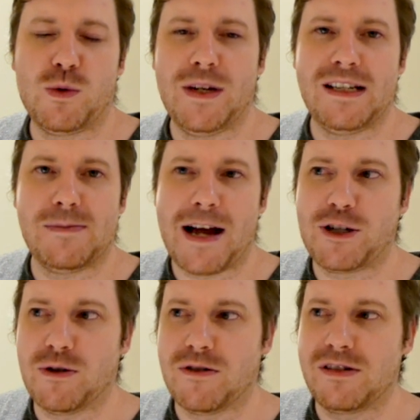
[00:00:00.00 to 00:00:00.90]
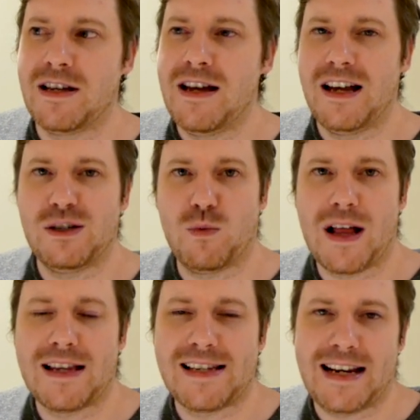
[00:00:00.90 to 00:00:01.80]
week specials as
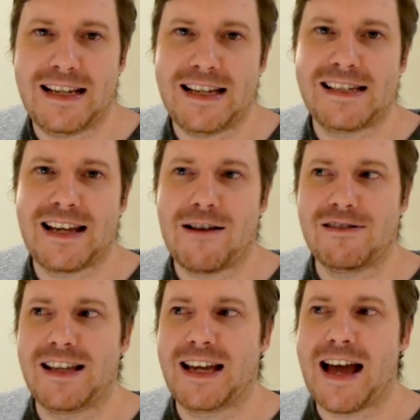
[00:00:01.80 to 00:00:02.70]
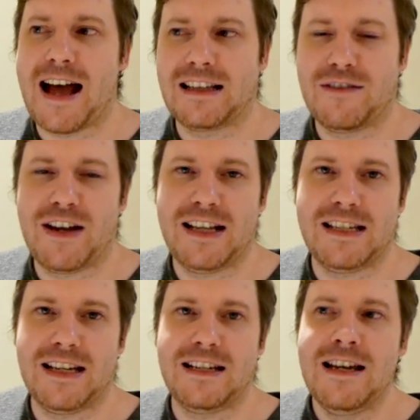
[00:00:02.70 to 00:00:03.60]
well as any discounts that get
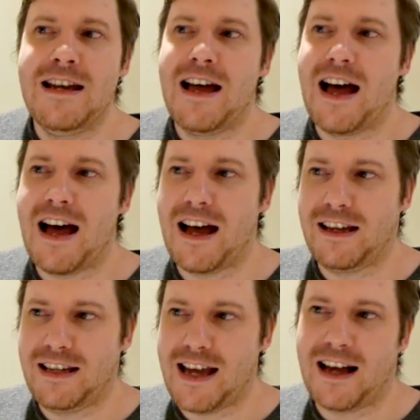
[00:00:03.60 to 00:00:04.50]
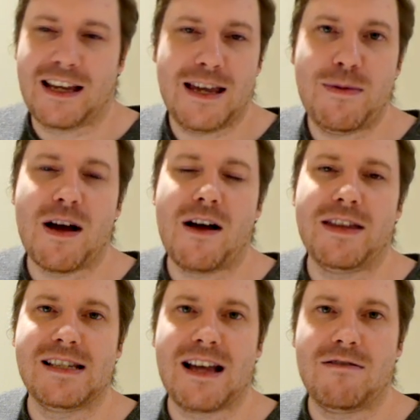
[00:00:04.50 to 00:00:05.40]
activated uh, yeah keep your eye on
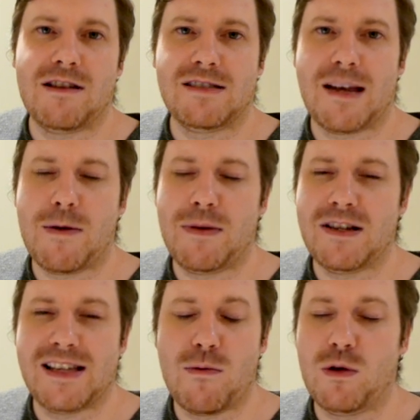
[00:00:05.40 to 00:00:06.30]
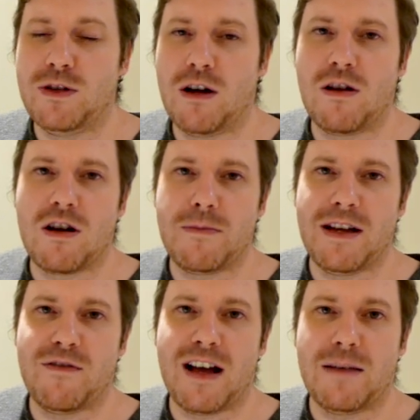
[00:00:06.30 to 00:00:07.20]
this countdown timer because they will no longer be
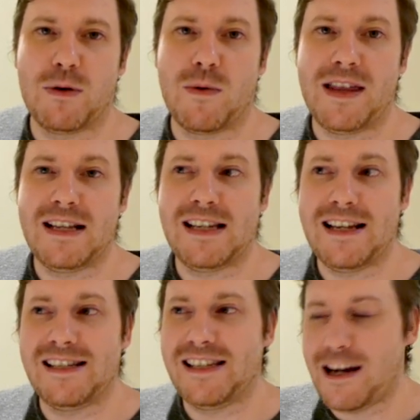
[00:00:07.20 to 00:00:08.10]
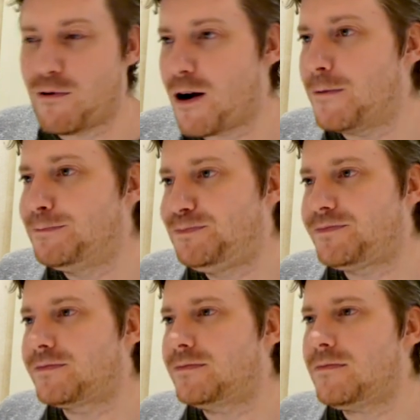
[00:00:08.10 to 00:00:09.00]
available when this hits zero
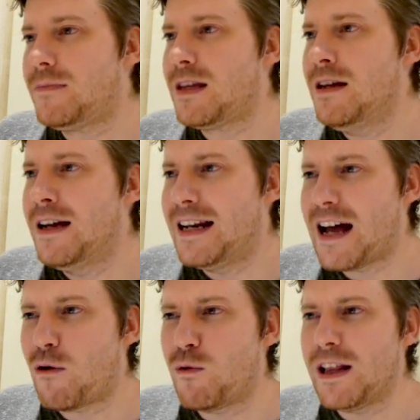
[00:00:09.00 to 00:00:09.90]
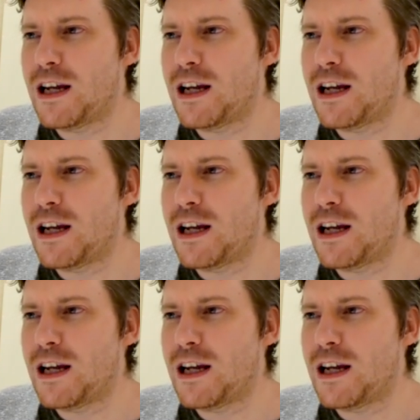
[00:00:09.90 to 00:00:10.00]
now really